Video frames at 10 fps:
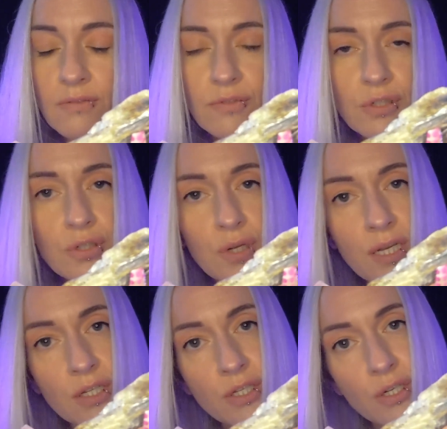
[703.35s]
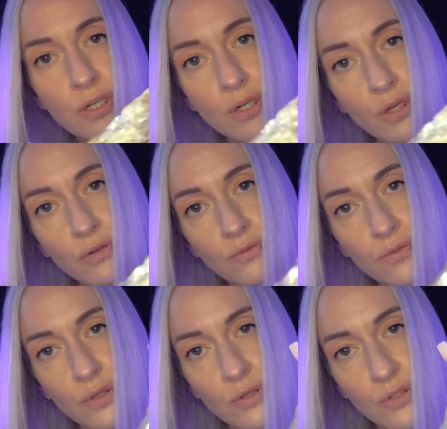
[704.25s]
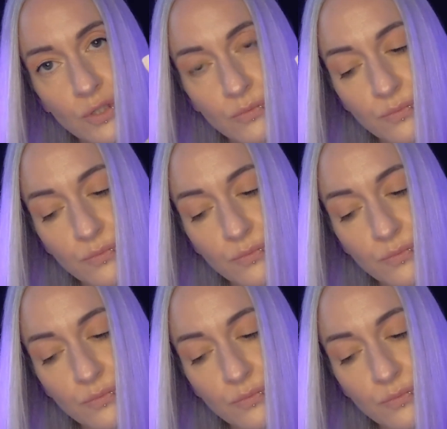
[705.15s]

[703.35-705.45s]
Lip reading: frustration, confusion,